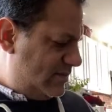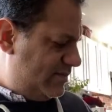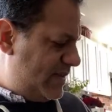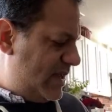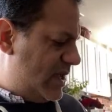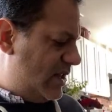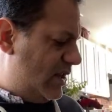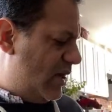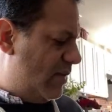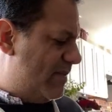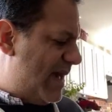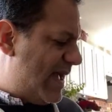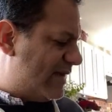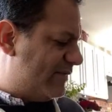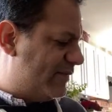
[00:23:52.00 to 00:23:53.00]
Big hello
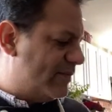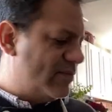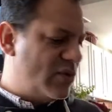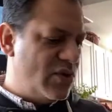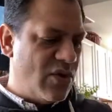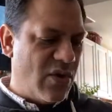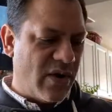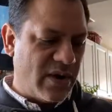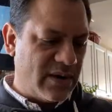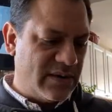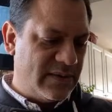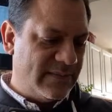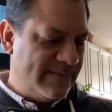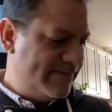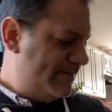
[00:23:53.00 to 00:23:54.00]
back from New York.
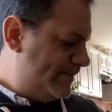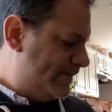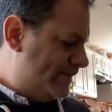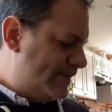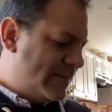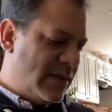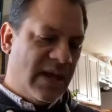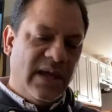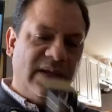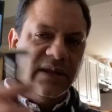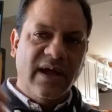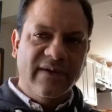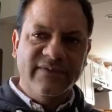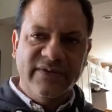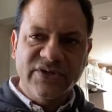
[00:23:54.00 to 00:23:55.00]

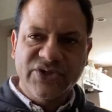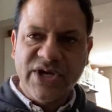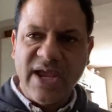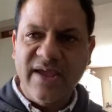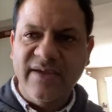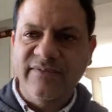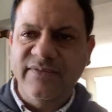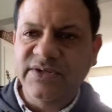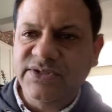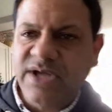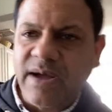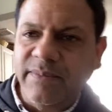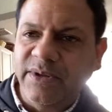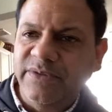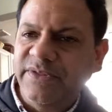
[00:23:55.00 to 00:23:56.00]
Love the shave. There's a
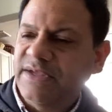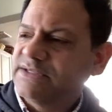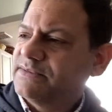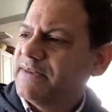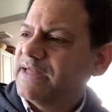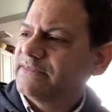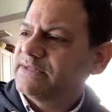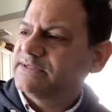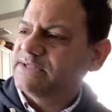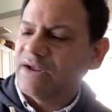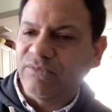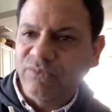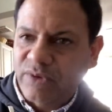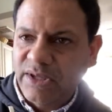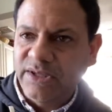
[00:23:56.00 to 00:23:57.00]
couple of things about this I
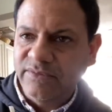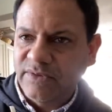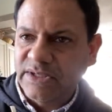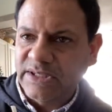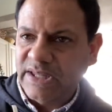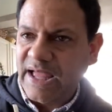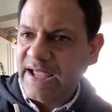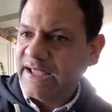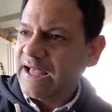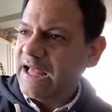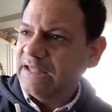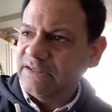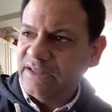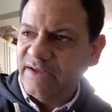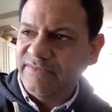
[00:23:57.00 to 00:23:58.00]
really, really like. I
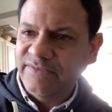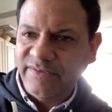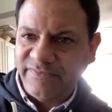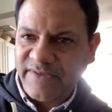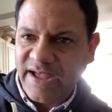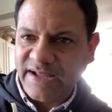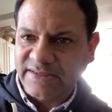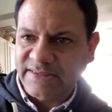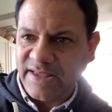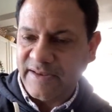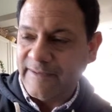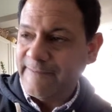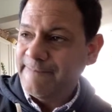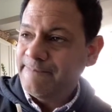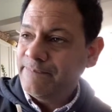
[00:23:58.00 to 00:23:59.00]
love the fact that
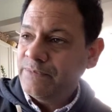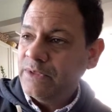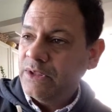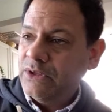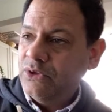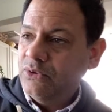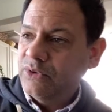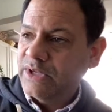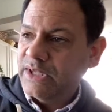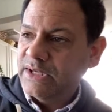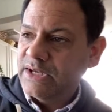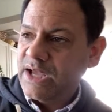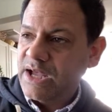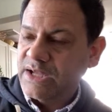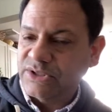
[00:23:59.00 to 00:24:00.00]
you can
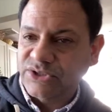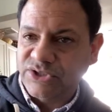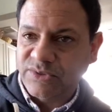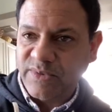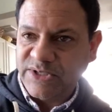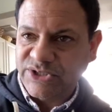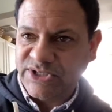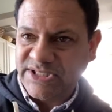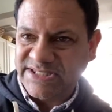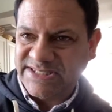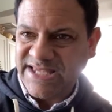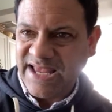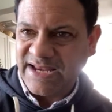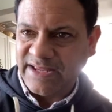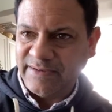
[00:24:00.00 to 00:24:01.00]
uh, switch the
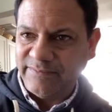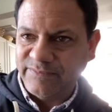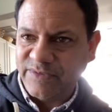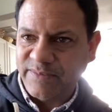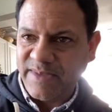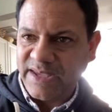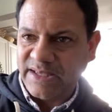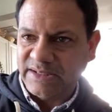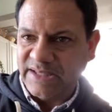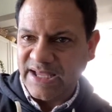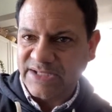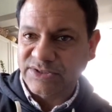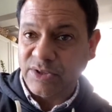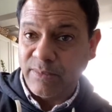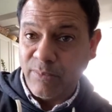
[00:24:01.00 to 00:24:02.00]
setting to make it
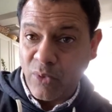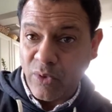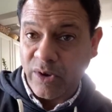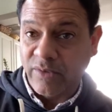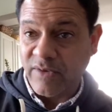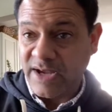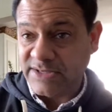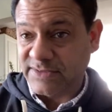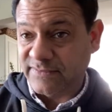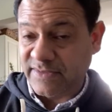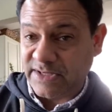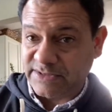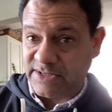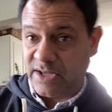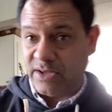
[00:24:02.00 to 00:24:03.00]
less or more aggressive, and
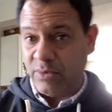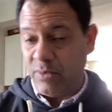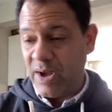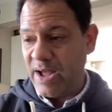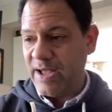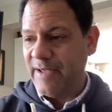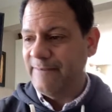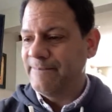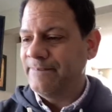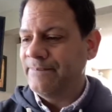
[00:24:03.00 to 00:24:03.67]
I'll tell you why.